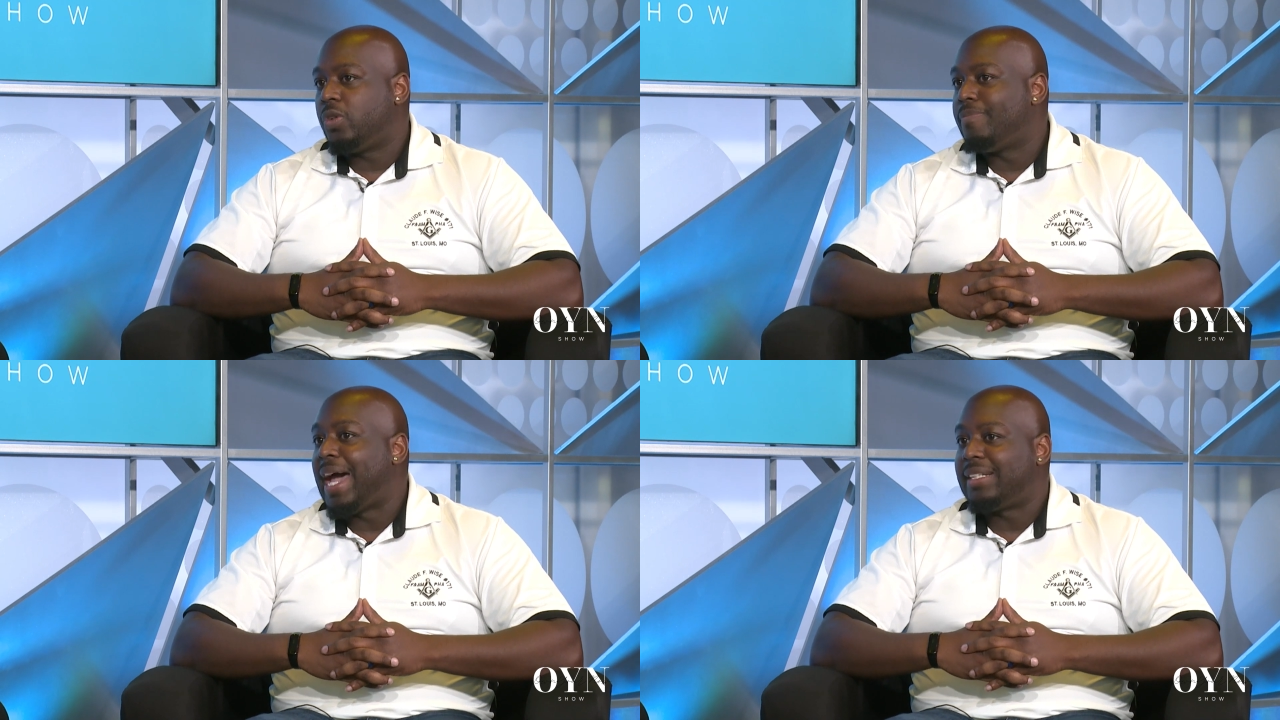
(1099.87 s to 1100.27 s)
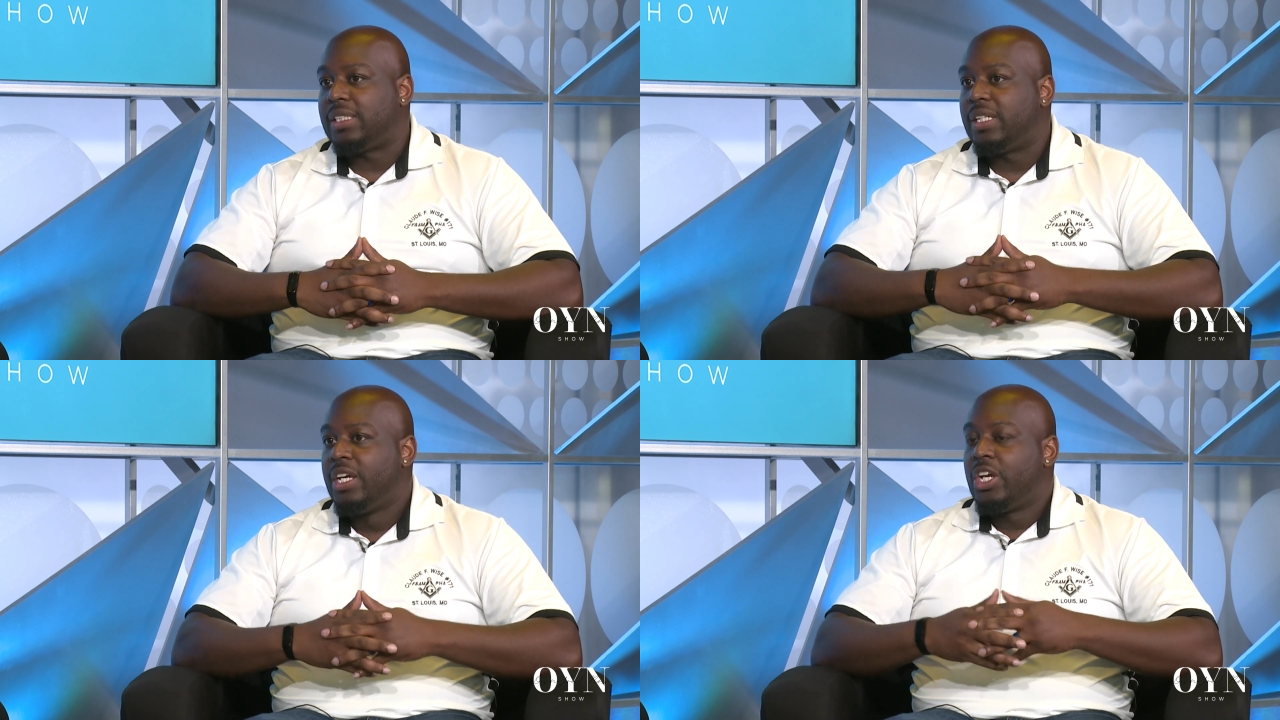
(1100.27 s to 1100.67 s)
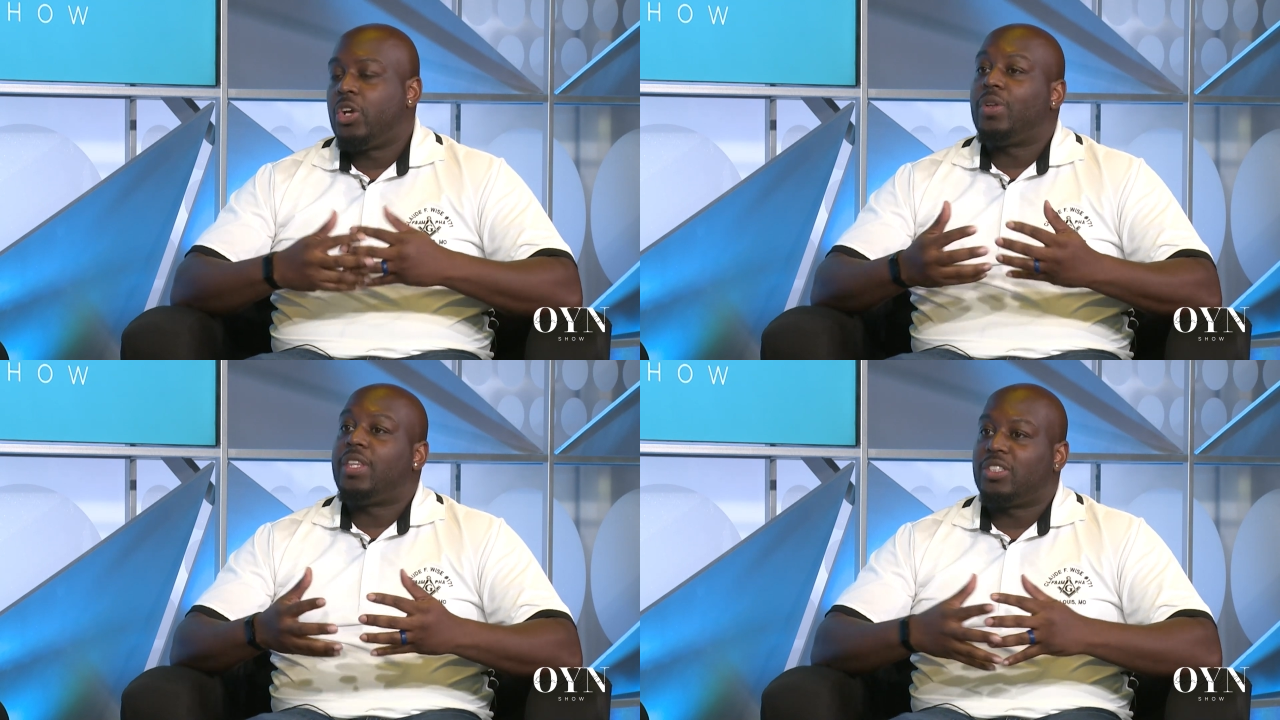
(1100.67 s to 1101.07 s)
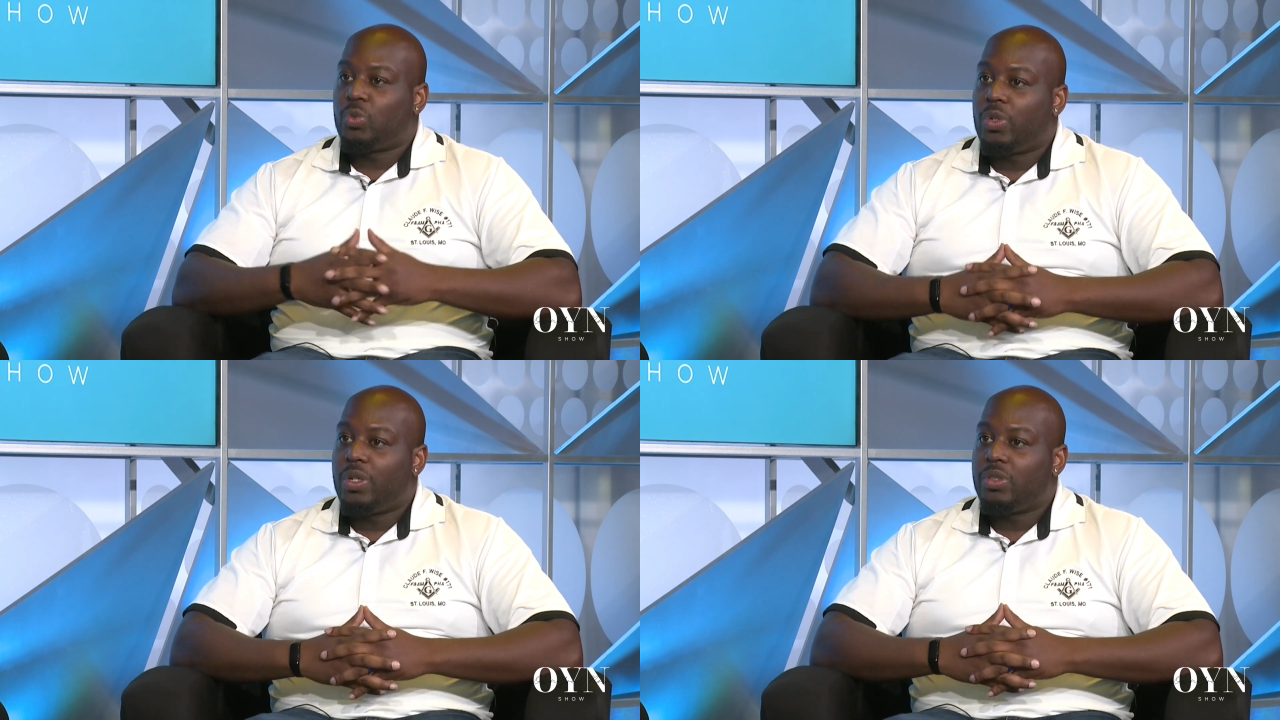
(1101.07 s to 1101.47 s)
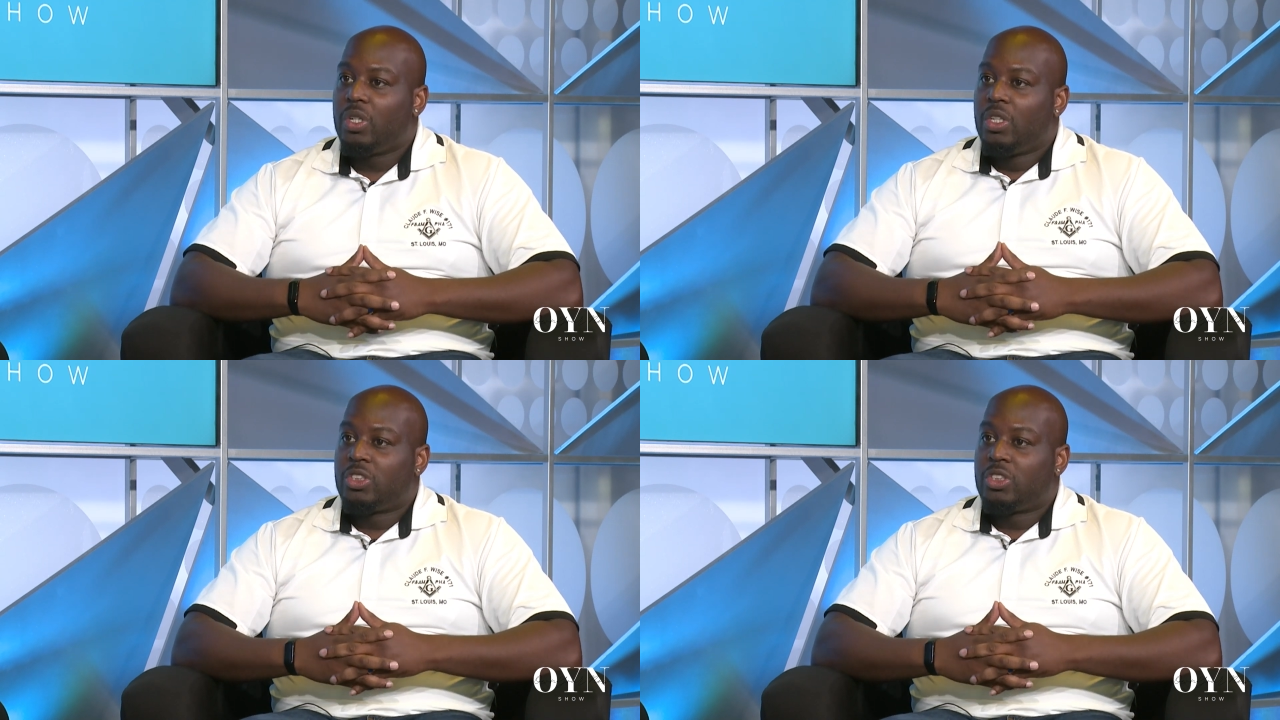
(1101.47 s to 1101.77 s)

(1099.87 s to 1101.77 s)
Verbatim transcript: to imagine here in this world.